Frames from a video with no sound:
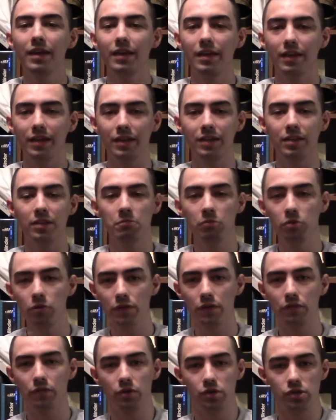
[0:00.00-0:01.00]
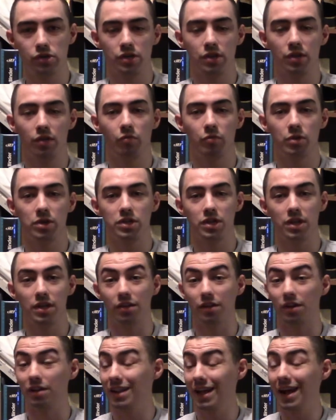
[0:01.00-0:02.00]
in the movie versions, which is
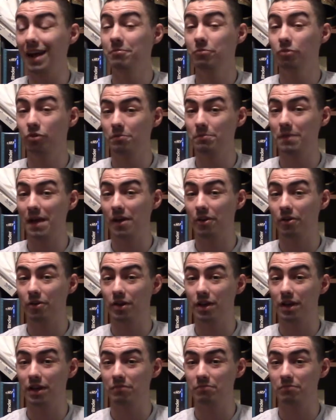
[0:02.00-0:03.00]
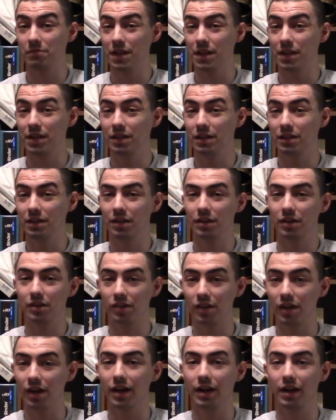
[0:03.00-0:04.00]
a lot more better at making the
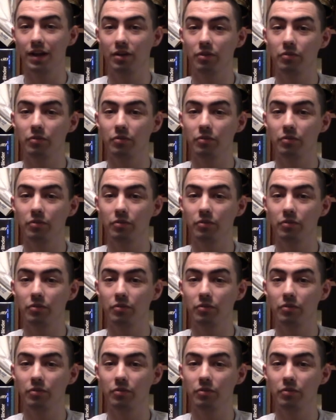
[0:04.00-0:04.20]
design,